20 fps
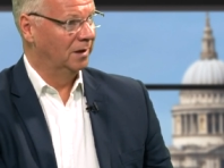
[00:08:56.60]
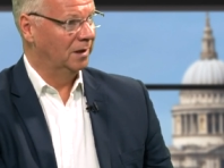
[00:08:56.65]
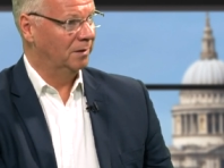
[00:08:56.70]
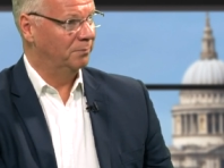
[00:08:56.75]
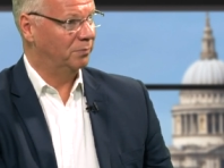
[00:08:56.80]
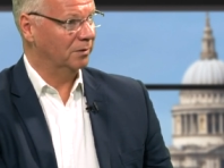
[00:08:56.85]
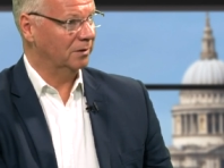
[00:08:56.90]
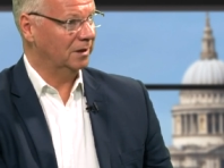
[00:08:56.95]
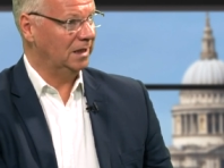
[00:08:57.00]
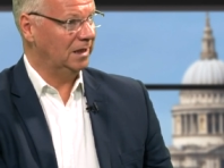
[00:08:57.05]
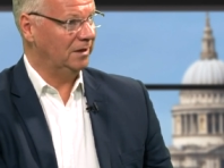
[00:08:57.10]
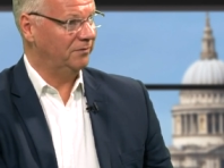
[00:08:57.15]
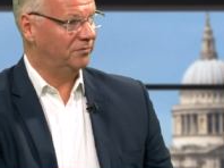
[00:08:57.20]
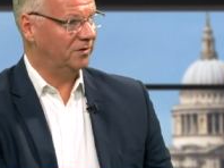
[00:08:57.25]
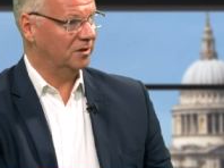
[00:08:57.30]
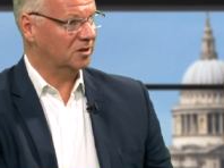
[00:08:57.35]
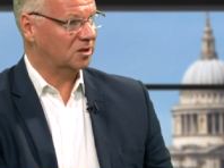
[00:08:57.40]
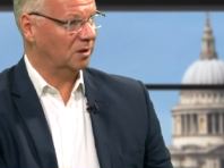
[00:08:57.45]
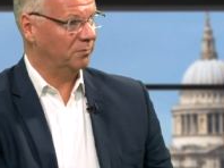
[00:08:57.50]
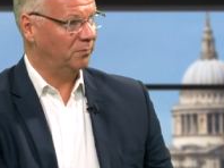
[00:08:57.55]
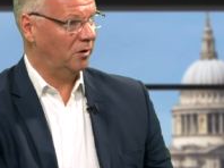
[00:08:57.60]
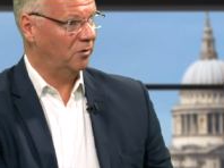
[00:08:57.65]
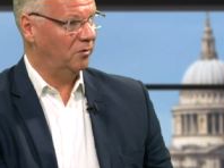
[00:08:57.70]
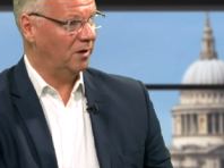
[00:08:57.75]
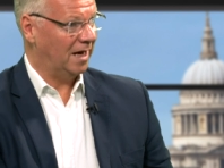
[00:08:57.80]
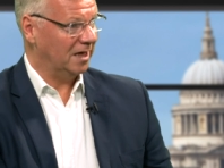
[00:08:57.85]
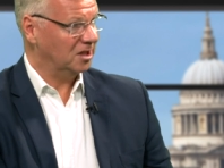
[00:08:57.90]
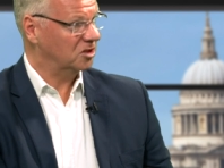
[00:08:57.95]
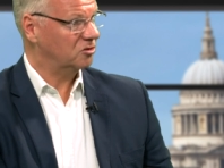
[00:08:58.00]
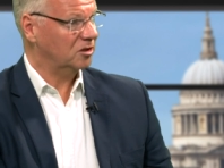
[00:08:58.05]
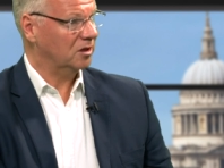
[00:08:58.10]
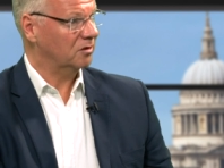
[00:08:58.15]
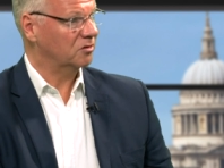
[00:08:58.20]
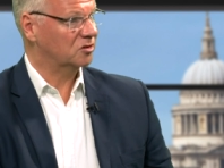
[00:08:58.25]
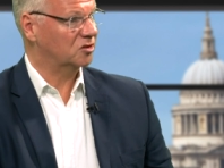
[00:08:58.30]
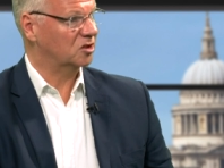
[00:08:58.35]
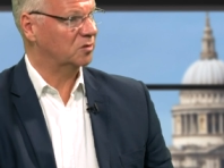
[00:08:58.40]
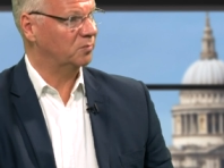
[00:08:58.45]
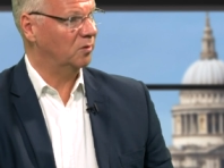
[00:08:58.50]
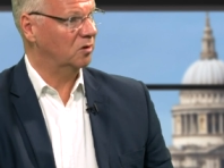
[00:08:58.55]
believe that somehow Israel is
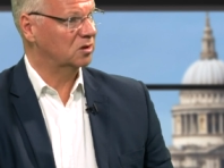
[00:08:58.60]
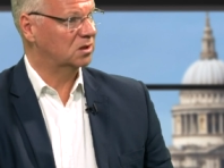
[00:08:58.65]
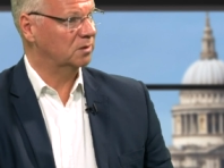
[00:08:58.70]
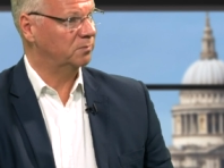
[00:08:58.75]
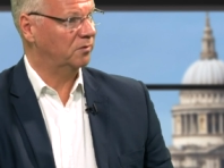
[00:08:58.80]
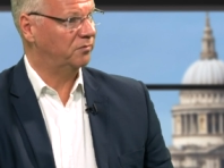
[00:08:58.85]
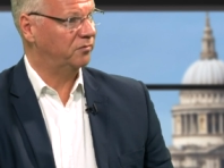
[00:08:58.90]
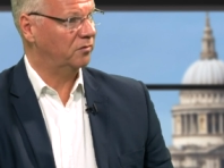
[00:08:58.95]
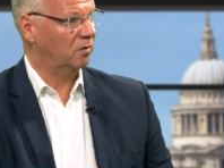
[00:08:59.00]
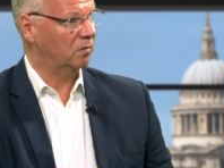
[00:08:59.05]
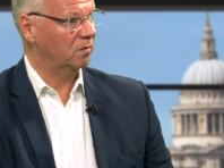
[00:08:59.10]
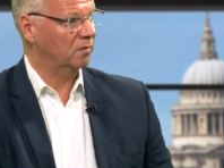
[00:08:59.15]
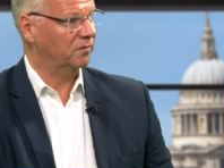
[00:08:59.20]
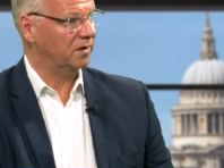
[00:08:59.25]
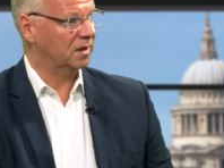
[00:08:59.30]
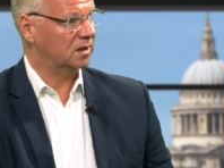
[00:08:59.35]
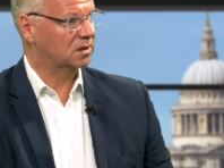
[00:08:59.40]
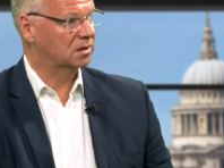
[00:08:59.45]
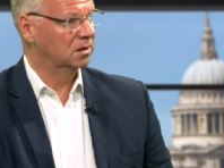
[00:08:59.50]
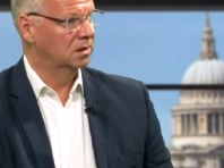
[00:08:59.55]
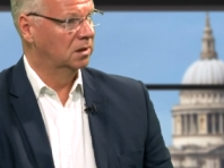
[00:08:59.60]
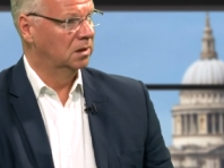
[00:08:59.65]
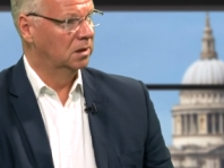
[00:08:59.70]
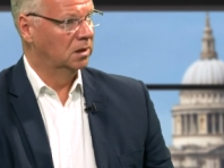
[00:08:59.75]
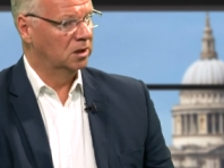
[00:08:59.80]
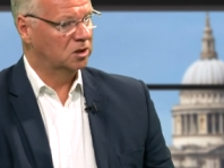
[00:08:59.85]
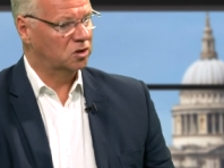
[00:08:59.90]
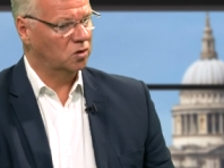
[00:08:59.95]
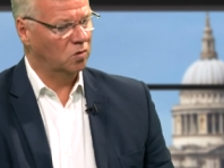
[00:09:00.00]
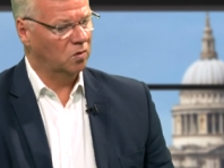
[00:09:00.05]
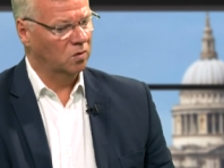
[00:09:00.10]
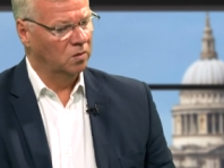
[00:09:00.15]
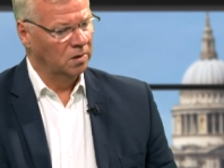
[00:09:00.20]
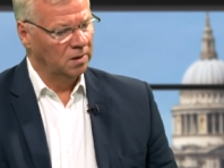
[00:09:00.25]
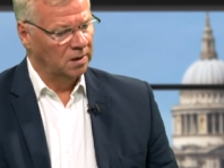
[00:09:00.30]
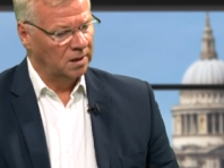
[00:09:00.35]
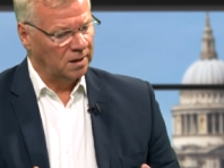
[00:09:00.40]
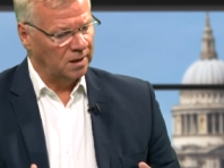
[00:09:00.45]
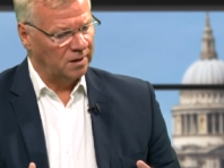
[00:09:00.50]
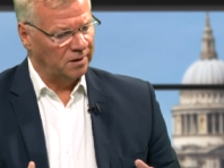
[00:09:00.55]
responsible for all of this. So
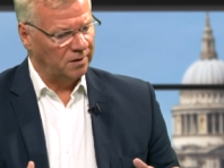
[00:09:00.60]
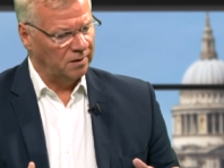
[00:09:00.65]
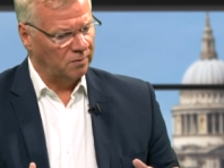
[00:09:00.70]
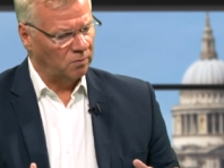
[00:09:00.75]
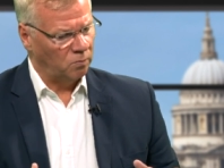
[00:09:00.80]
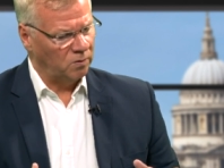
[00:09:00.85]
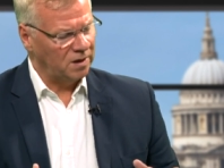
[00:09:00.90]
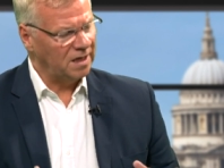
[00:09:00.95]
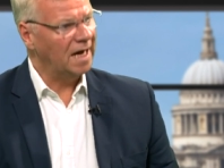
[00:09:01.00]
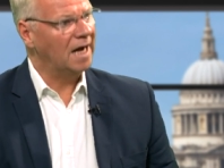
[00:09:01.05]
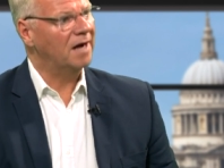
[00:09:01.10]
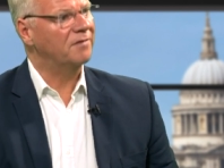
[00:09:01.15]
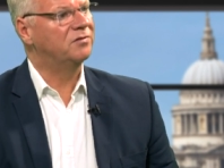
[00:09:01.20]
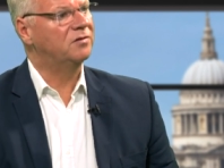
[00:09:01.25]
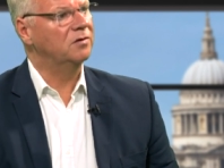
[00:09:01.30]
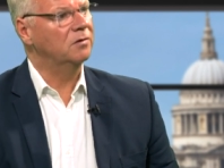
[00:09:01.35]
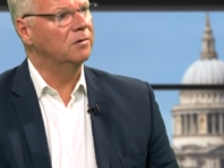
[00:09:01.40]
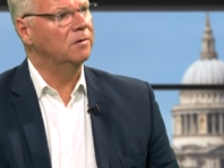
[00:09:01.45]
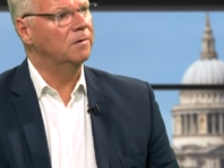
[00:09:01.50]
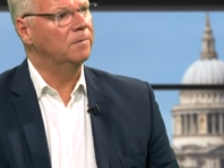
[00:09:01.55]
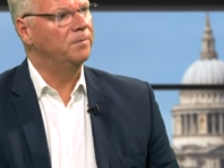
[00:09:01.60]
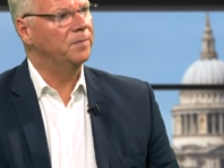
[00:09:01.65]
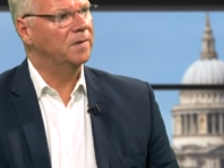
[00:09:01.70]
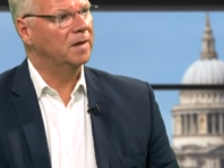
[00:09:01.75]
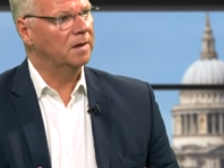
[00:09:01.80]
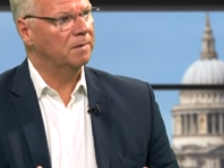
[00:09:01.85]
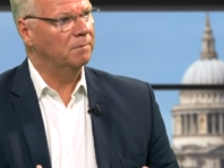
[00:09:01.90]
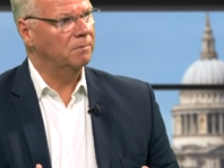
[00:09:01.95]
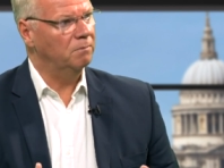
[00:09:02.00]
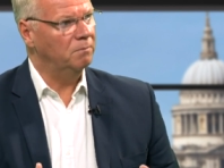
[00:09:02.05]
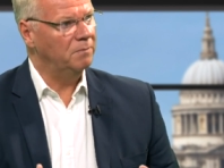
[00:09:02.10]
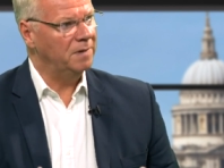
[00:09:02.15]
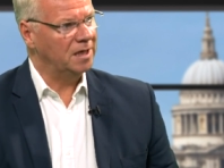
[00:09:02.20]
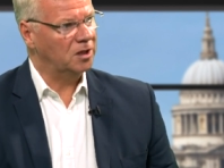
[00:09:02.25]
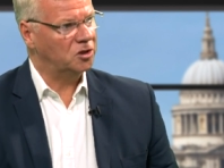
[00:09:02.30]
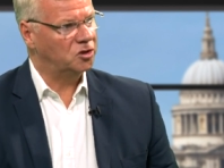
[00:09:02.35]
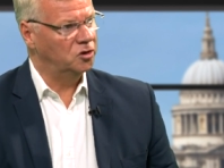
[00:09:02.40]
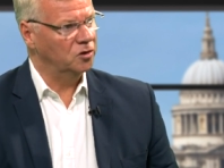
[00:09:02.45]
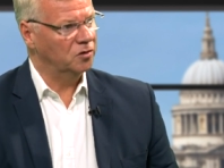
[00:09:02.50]
we have to make sure